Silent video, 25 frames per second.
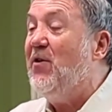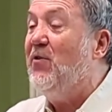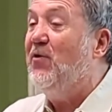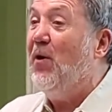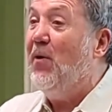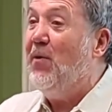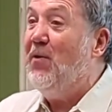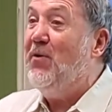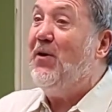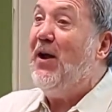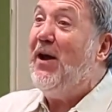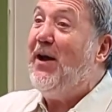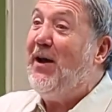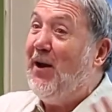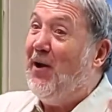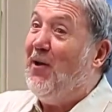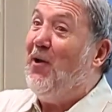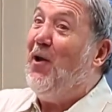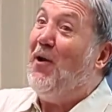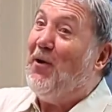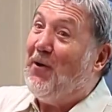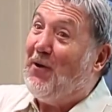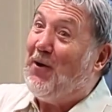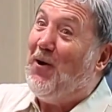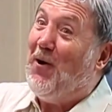So he's taking a
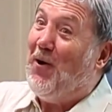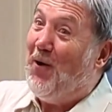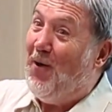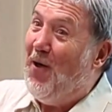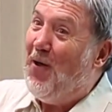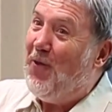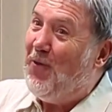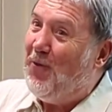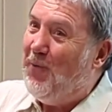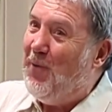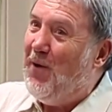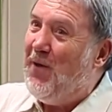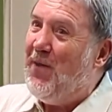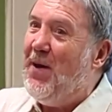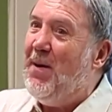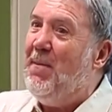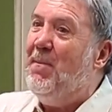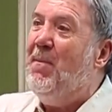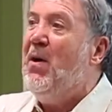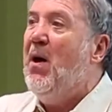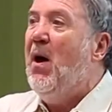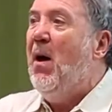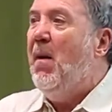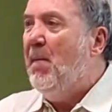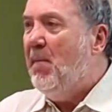lot of cloth with him,
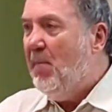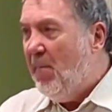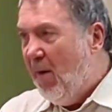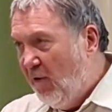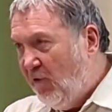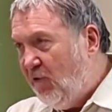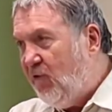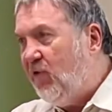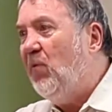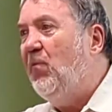most